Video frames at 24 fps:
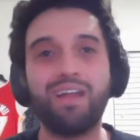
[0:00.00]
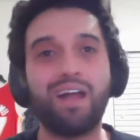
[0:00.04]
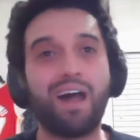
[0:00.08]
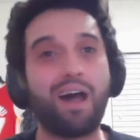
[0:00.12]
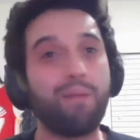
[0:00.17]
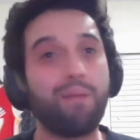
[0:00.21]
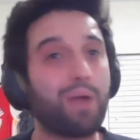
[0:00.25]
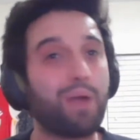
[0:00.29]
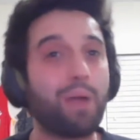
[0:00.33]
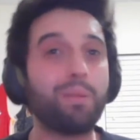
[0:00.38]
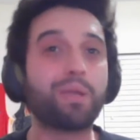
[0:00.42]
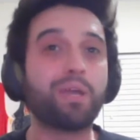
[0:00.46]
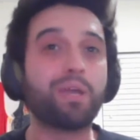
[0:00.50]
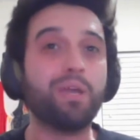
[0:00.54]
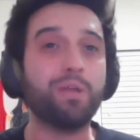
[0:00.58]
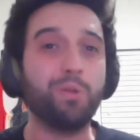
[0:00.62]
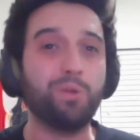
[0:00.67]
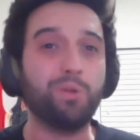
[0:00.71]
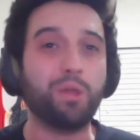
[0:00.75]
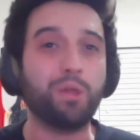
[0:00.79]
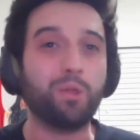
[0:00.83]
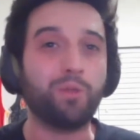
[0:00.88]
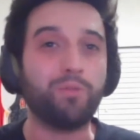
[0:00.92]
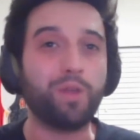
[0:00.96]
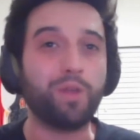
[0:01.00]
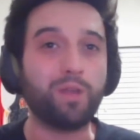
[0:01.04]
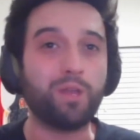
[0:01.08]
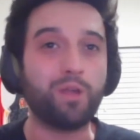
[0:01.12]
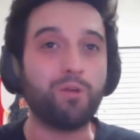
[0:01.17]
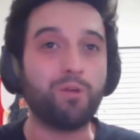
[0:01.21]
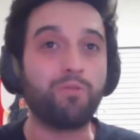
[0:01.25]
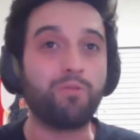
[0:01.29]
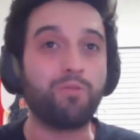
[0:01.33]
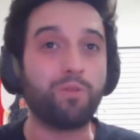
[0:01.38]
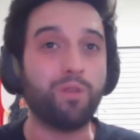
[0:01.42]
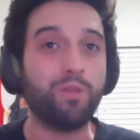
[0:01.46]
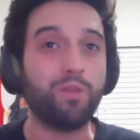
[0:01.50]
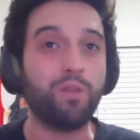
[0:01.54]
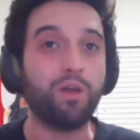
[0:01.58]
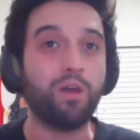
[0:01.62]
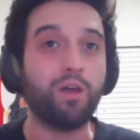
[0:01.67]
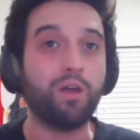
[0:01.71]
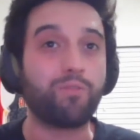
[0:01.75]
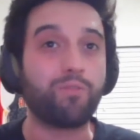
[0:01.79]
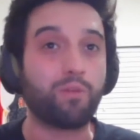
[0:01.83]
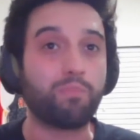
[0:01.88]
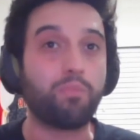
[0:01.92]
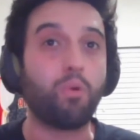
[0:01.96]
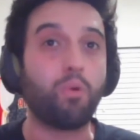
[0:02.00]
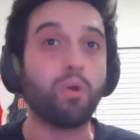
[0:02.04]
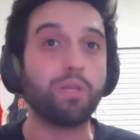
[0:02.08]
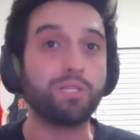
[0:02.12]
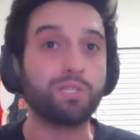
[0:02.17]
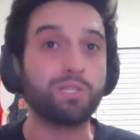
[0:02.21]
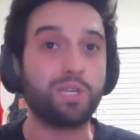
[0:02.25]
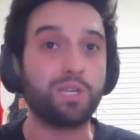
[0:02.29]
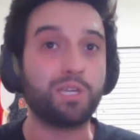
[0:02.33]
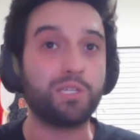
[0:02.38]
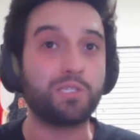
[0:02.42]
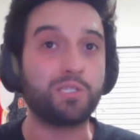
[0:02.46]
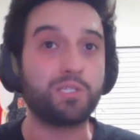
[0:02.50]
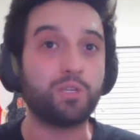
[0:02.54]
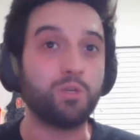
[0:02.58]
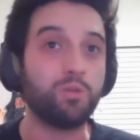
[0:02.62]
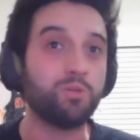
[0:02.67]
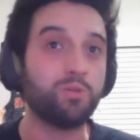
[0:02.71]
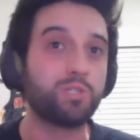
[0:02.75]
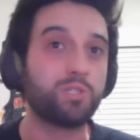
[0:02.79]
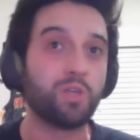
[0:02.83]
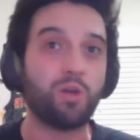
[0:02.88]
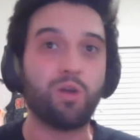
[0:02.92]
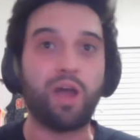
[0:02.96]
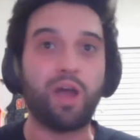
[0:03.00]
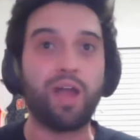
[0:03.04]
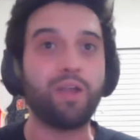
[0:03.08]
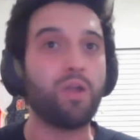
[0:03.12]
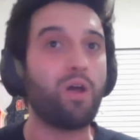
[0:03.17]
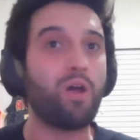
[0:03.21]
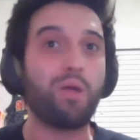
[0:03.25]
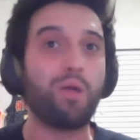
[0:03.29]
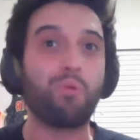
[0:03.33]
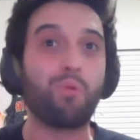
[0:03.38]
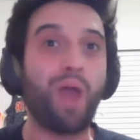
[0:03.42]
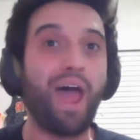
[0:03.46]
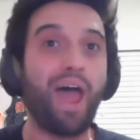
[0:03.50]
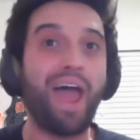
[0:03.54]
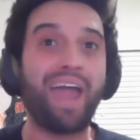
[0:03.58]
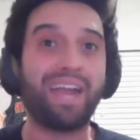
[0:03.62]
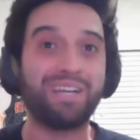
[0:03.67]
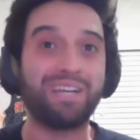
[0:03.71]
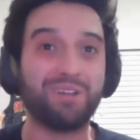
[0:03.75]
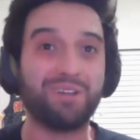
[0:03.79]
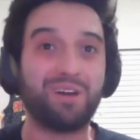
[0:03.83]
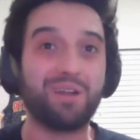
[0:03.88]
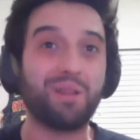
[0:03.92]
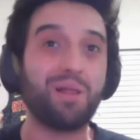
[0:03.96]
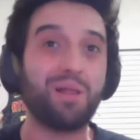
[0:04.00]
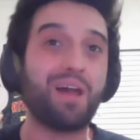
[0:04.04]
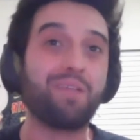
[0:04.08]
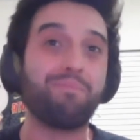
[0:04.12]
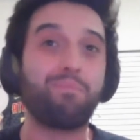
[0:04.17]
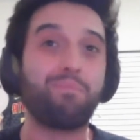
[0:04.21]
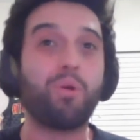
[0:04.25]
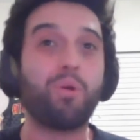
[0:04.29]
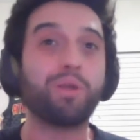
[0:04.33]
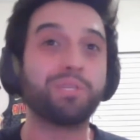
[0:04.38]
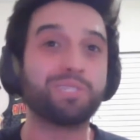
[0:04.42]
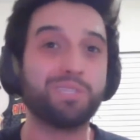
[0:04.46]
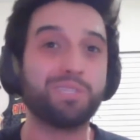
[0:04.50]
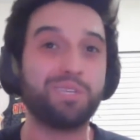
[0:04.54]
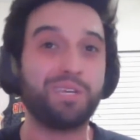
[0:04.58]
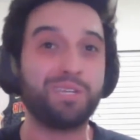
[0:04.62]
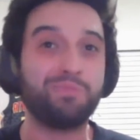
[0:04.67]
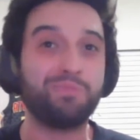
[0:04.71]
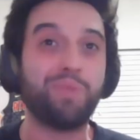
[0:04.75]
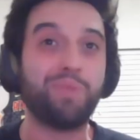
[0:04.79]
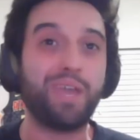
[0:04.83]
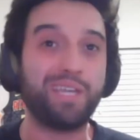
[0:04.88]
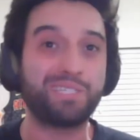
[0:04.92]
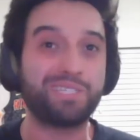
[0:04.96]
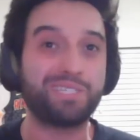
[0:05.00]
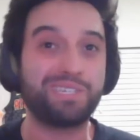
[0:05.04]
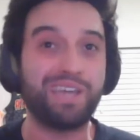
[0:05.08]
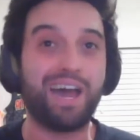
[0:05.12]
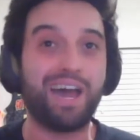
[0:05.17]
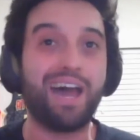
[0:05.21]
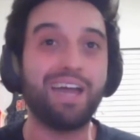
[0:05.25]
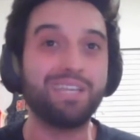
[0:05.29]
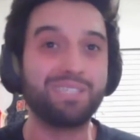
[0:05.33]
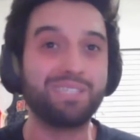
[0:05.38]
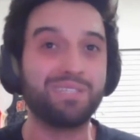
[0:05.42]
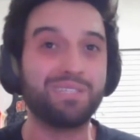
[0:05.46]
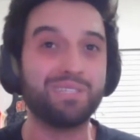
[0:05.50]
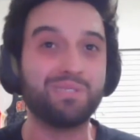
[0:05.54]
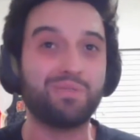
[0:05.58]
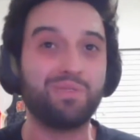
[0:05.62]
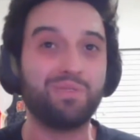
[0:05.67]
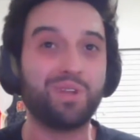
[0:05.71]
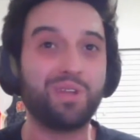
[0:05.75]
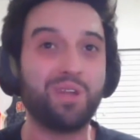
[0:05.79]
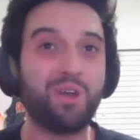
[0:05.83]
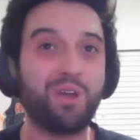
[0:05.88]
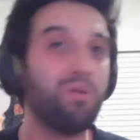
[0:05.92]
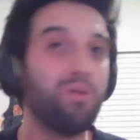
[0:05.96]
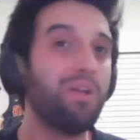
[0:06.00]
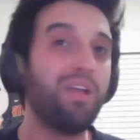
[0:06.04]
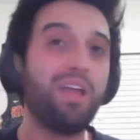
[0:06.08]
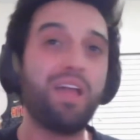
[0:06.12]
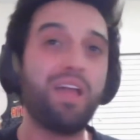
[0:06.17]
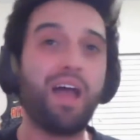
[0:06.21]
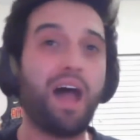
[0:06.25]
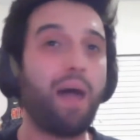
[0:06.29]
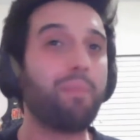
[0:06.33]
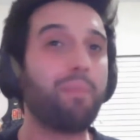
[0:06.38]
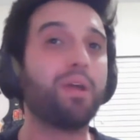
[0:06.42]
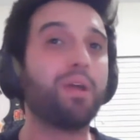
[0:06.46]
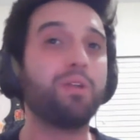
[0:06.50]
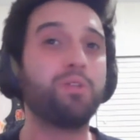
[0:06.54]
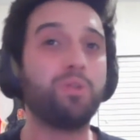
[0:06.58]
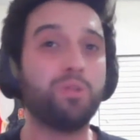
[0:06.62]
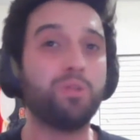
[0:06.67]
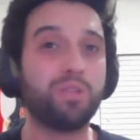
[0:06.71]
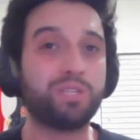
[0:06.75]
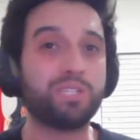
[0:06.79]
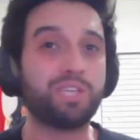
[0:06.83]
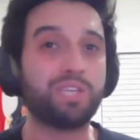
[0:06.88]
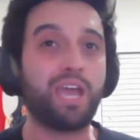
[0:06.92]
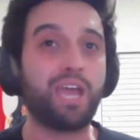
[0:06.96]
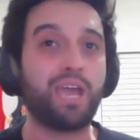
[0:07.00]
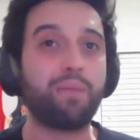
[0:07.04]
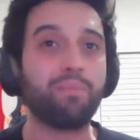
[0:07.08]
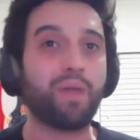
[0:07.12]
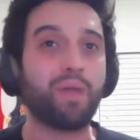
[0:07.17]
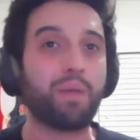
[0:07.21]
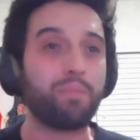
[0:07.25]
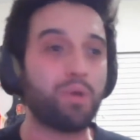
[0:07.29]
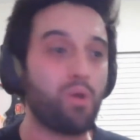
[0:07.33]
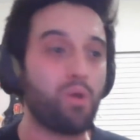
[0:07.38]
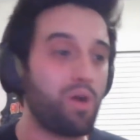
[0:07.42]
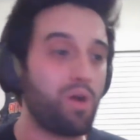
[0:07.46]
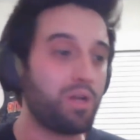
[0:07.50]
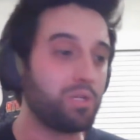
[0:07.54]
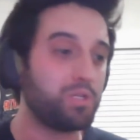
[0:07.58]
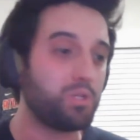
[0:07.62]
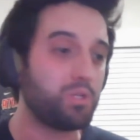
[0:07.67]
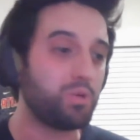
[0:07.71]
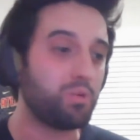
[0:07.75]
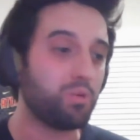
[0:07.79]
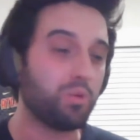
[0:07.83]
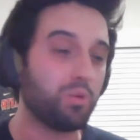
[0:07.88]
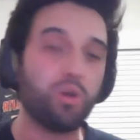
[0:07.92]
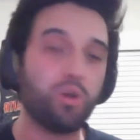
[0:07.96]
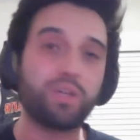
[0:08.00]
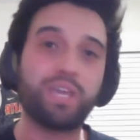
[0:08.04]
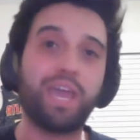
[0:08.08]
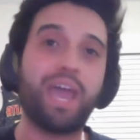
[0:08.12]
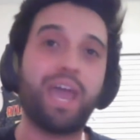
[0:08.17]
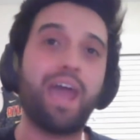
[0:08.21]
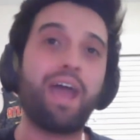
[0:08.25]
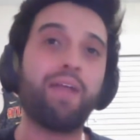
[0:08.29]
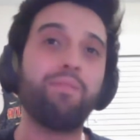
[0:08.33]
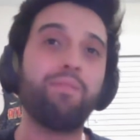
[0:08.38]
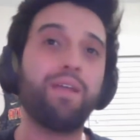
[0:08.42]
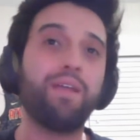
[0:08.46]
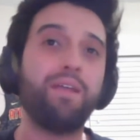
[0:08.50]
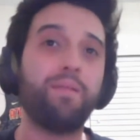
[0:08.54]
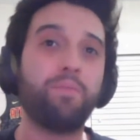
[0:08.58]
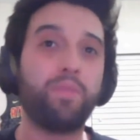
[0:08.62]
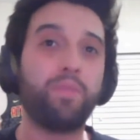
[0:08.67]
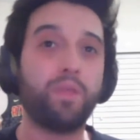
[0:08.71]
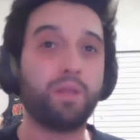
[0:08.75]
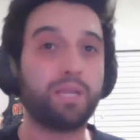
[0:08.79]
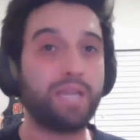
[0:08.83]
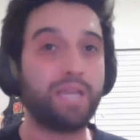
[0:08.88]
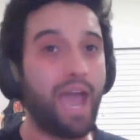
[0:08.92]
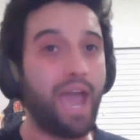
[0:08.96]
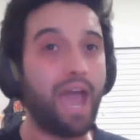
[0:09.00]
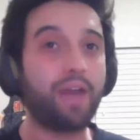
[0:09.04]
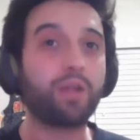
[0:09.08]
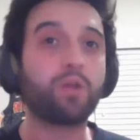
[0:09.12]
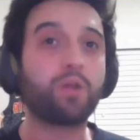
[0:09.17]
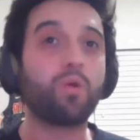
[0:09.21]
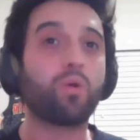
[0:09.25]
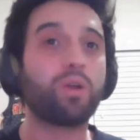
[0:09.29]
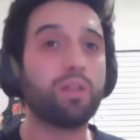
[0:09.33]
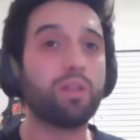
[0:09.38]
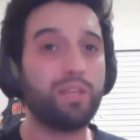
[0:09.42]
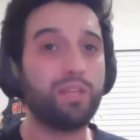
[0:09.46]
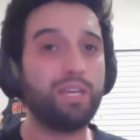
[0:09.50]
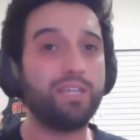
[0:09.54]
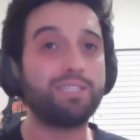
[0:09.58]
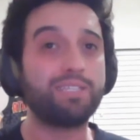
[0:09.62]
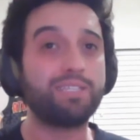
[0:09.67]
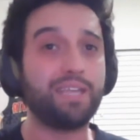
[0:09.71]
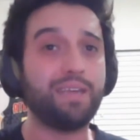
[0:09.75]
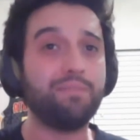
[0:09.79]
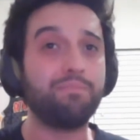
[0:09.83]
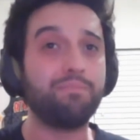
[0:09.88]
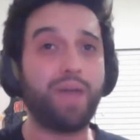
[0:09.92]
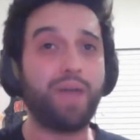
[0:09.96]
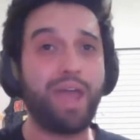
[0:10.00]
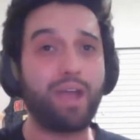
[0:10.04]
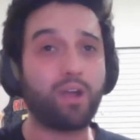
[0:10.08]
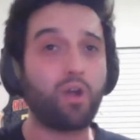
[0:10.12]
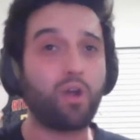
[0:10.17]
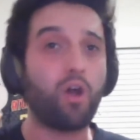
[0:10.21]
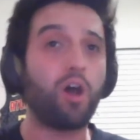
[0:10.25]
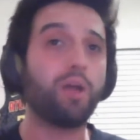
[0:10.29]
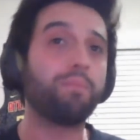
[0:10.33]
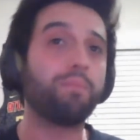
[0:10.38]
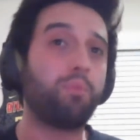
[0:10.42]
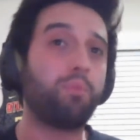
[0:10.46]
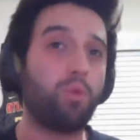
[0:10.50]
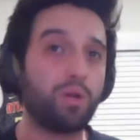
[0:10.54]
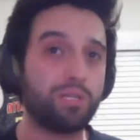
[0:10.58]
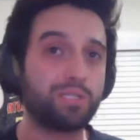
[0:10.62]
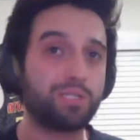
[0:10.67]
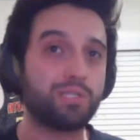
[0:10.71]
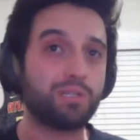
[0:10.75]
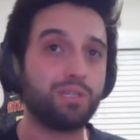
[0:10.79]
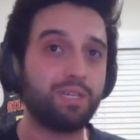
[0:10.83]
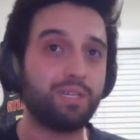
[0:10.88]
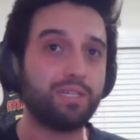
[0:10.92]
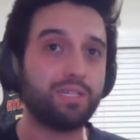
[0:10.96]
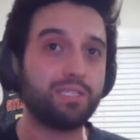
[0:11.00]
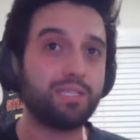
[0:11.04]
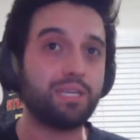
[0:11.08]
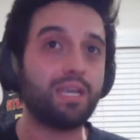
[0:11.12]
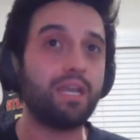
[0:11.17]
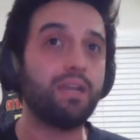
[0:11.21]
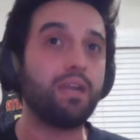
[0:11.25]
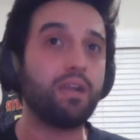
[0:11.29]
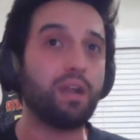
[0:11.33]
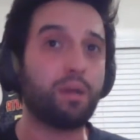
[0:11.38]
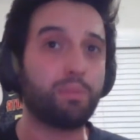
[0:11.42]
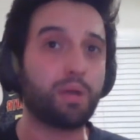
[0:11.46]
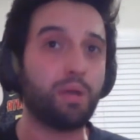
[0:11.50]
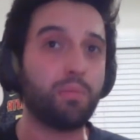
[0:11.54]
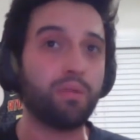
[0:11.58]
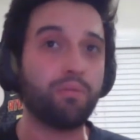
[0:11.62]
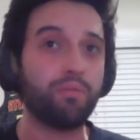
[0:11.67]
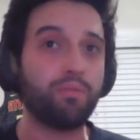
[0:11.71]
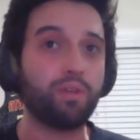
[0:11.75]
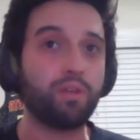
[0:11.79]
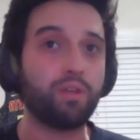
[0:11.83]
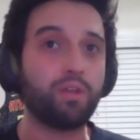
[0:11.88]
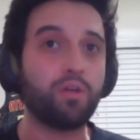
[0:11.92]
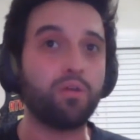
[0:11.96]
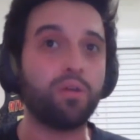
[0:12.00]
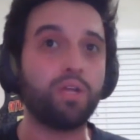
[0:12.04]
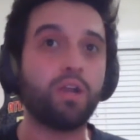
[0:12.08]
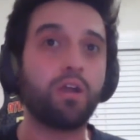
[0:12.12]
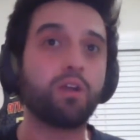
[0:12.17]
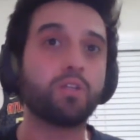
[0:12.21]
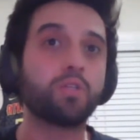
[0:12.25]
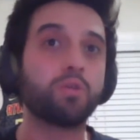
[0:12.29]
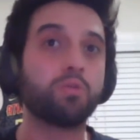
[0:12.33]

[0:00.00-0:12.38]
I'm probably going to do another video for points leagues too. So I know I ragged on a lot of points leagues based guys in this video. I'm going to do the same. I'm going to look at the category leagues impact on points leagues in an upcoming video here.